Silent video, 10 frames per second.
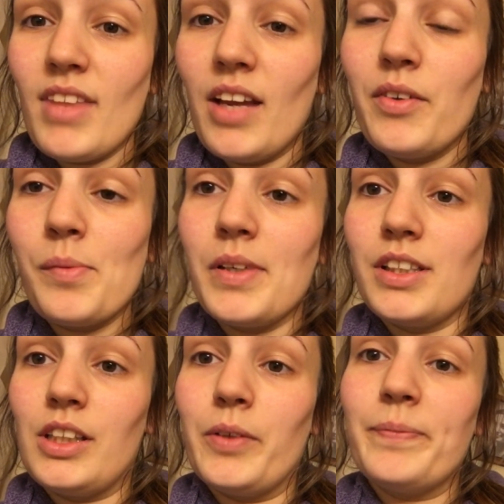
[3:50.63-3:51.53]
it would have
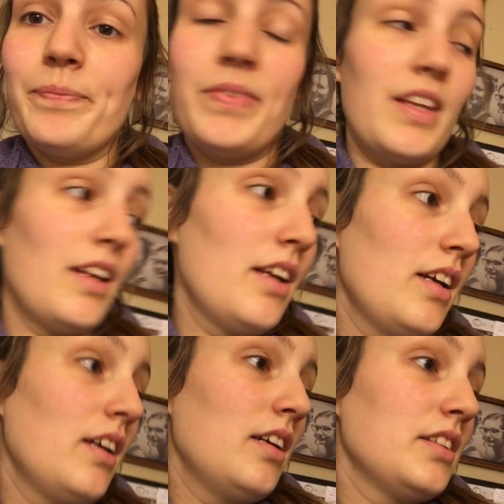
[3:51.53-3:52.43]
been cute.
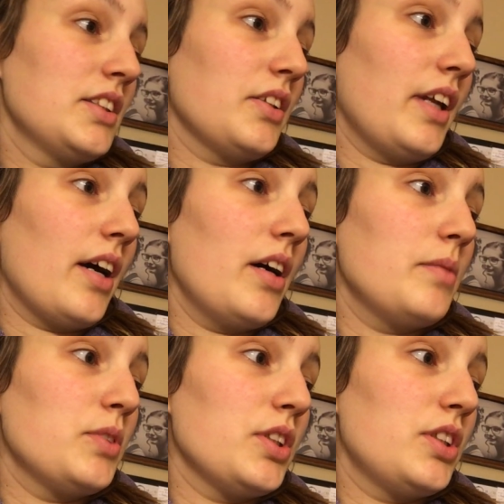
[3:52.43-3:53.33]
So now
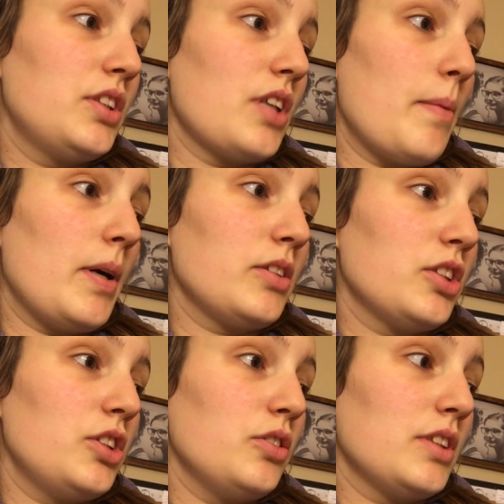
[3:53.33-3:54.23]
I'm just about
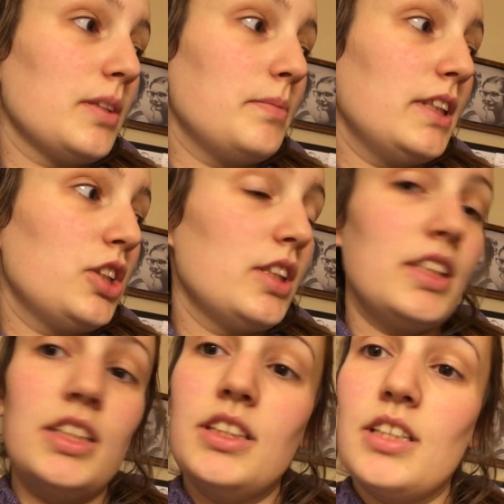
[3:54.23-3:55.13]
to do some
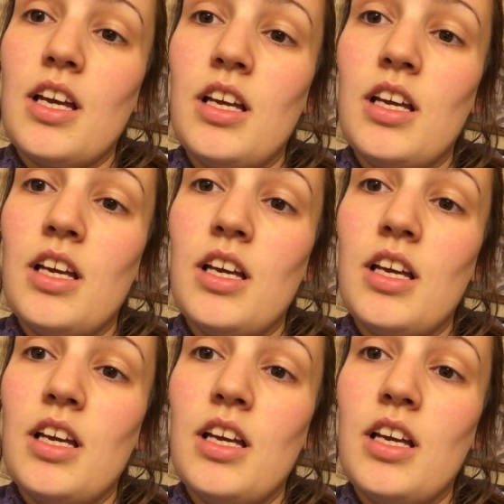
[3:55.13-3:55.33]
dishes